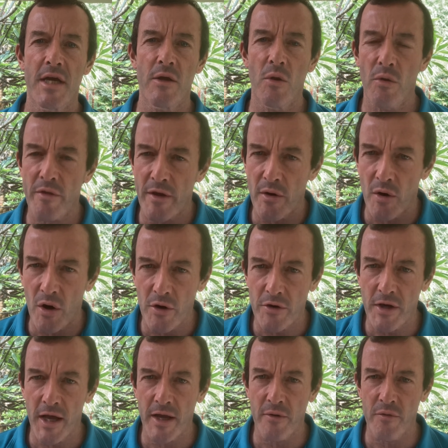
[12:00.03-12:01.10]
although
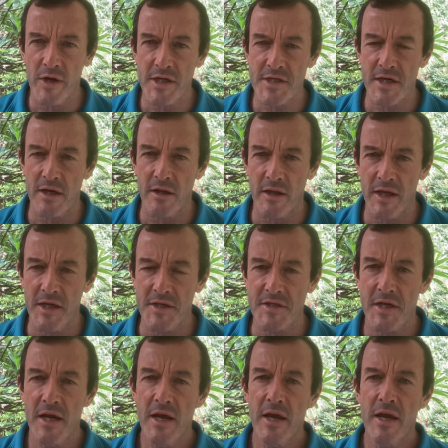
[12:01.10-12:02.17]
online retail
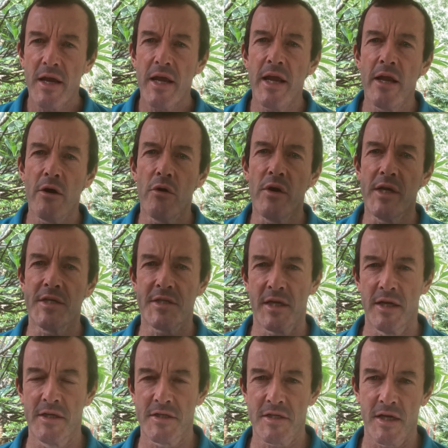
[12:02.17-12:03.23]
is increasing
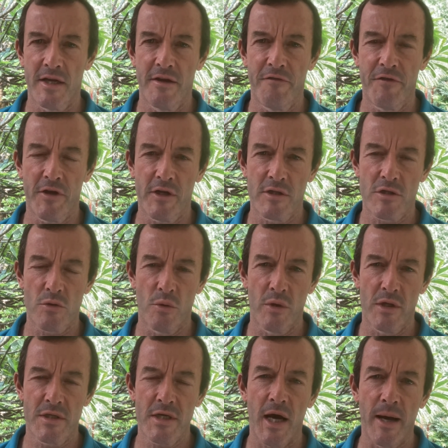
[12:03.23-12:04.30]
in significance all the
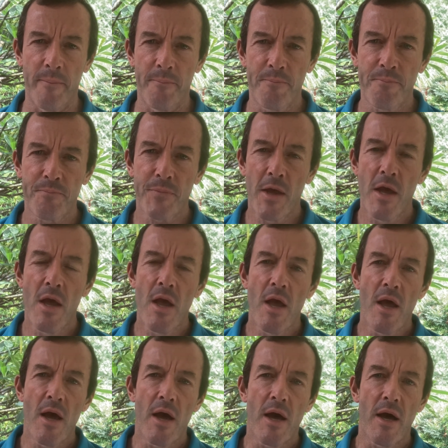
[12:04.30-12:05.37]
time.
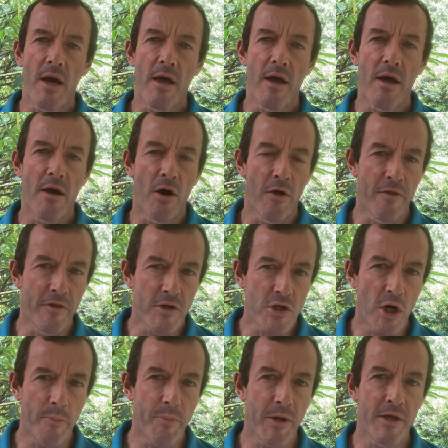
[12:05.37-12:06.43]
On the
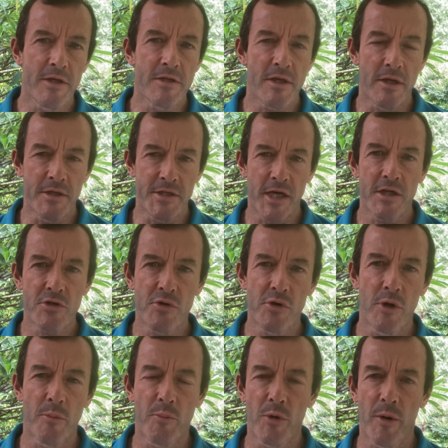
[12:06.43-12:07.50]
top end,
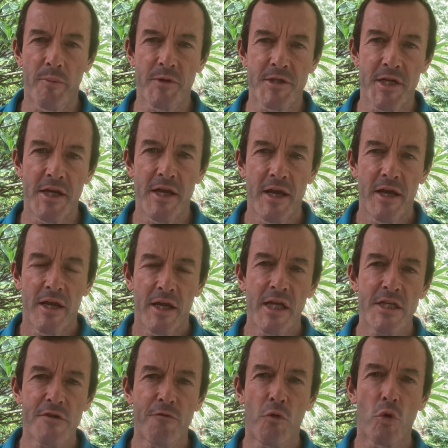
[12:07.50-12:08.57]
industrial property,
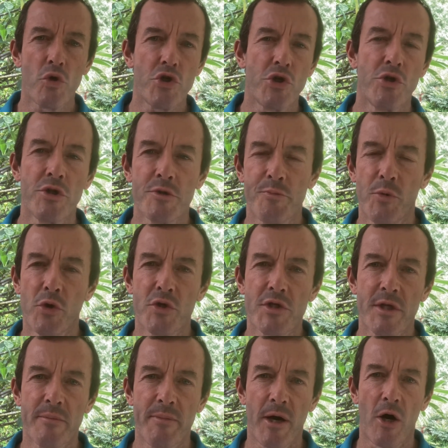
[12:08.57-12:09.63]
its fortunes
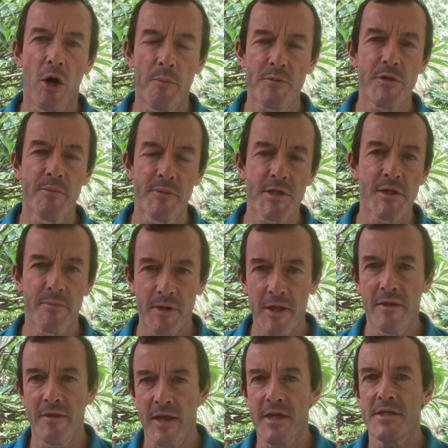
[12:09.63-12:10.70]
boosted by optimism
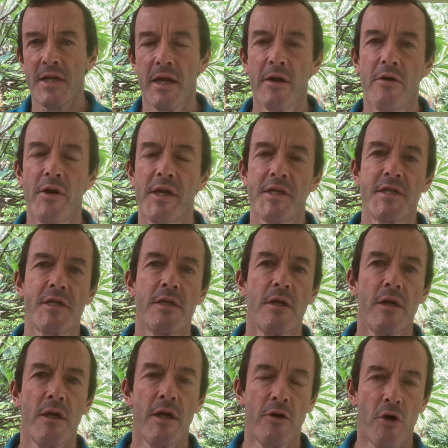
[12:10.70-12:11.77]
in that increase
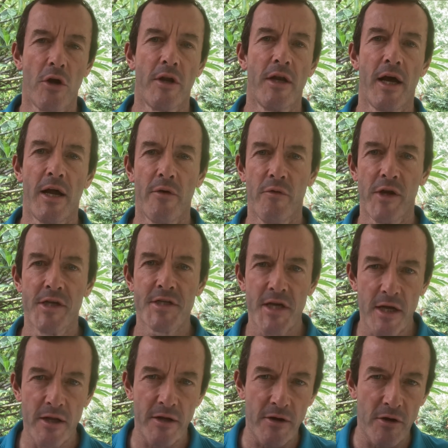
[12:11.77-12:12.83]
in online
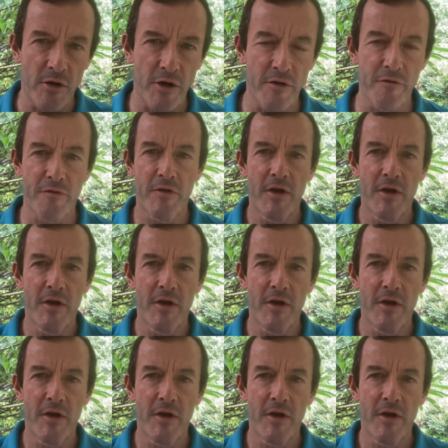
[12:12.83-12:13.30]
retail, and a lot of